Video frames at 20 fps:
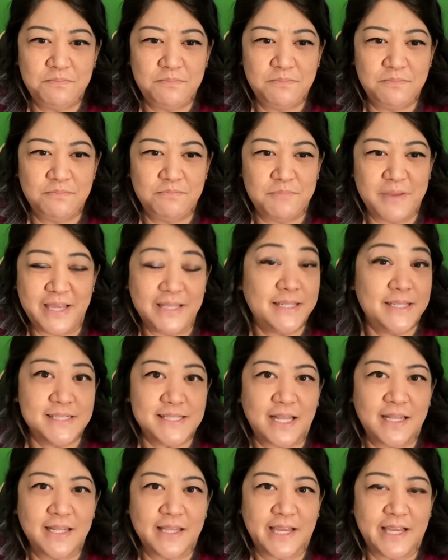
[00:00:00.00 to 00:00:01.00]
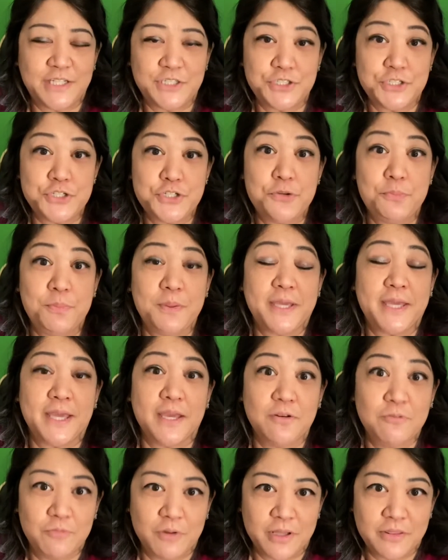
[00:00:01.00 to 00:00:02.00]
made these allegations to
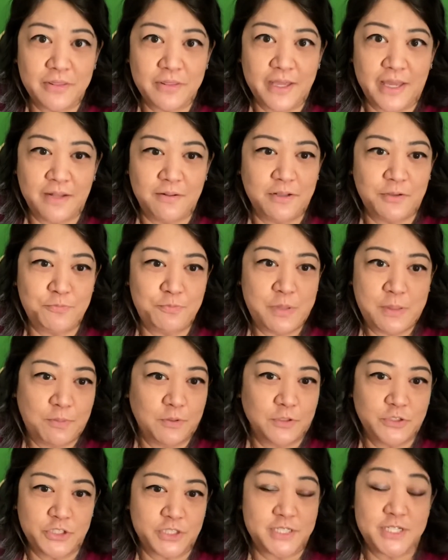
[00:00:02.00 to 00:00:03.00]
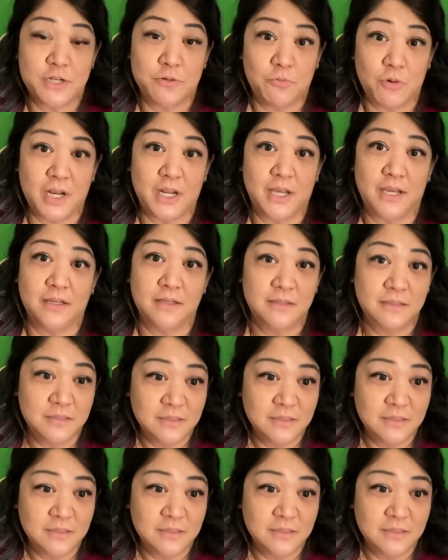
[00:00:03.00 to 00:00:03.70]
begin with, and that people just didn't want to